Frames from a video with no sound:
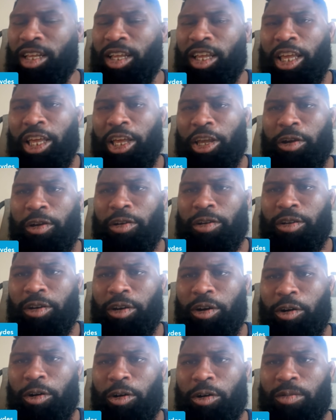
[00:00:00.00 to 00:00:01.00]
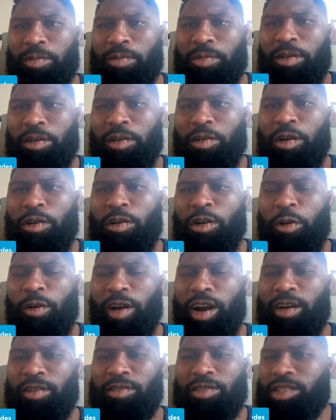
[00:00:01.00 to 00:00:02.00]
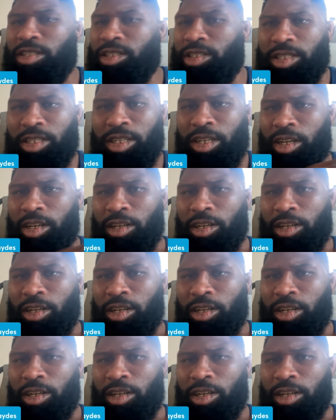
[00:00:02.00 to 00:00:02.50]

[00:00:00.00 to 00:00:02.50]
hearing their home crowd just